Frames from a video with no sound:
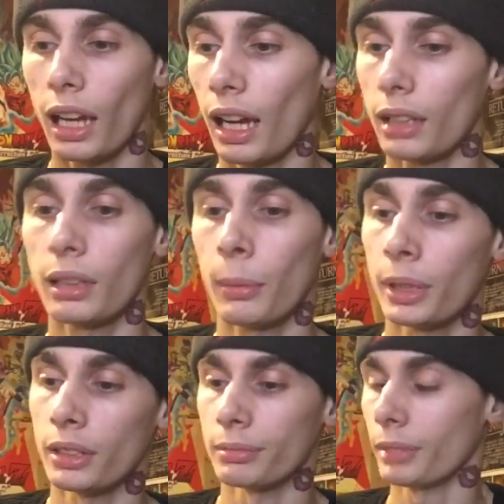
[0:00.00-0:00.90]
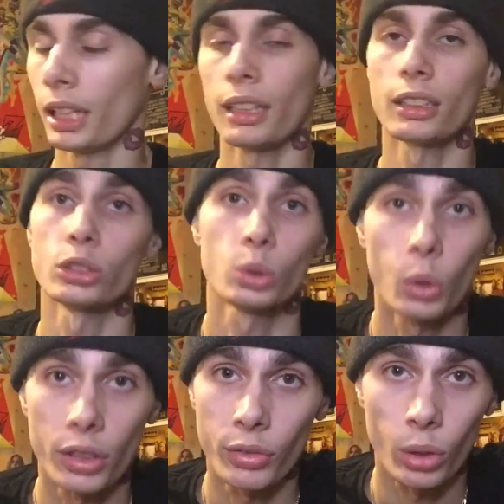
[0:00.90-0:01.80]
I mean, I think there's
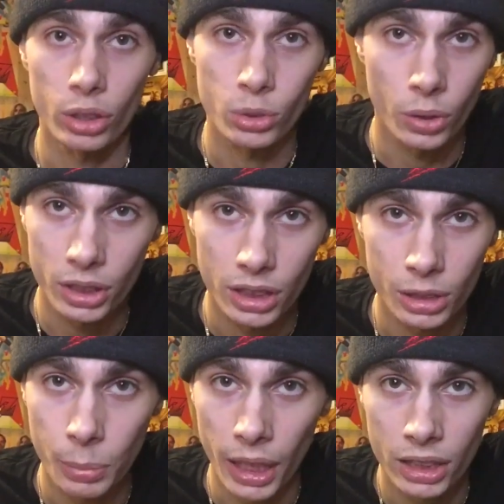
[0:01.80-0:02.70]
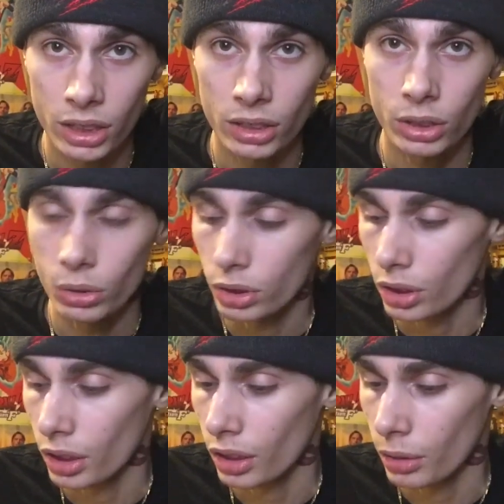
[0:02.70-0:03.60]
24 to 26 pages
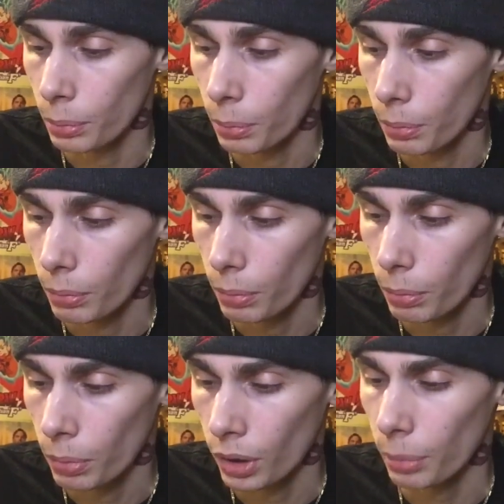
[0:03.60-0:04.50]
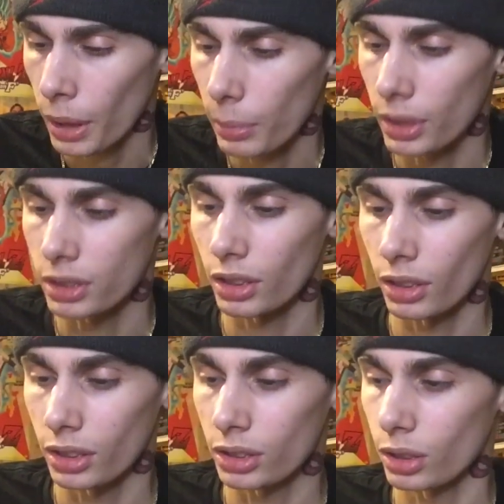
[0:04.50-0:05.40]
usually in a book. Maybe it's
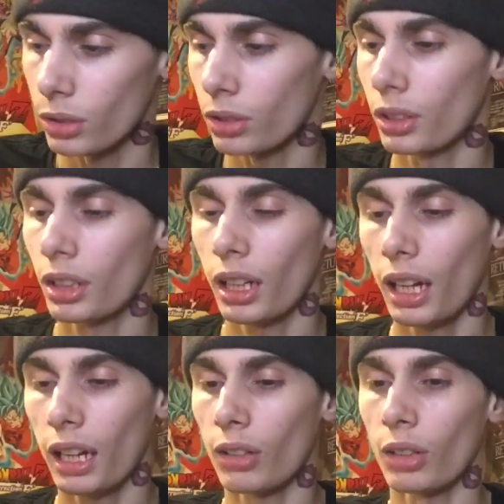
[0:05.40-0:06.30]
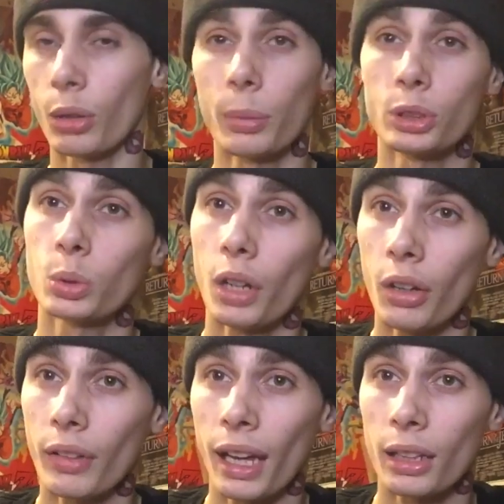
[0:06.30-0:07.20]
32. I don't know.
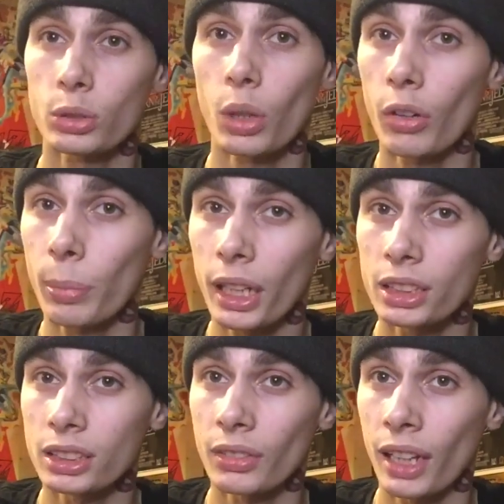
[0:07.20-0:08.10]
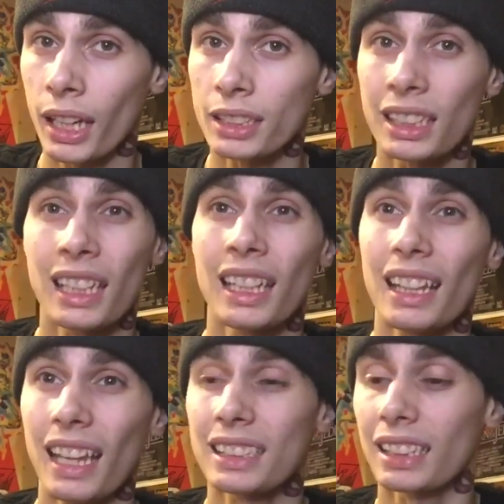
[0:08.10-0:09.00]
But 12 pages of ads,
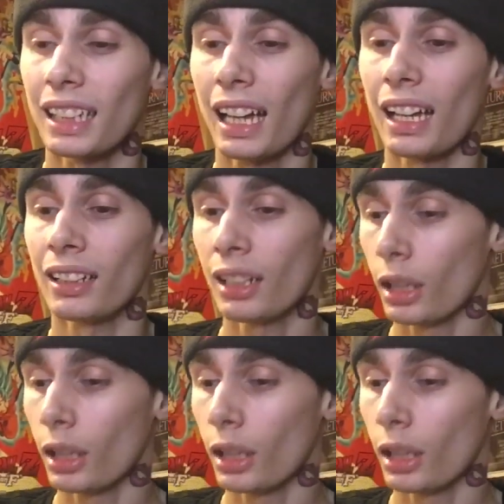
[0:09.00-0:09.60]
that's a lot.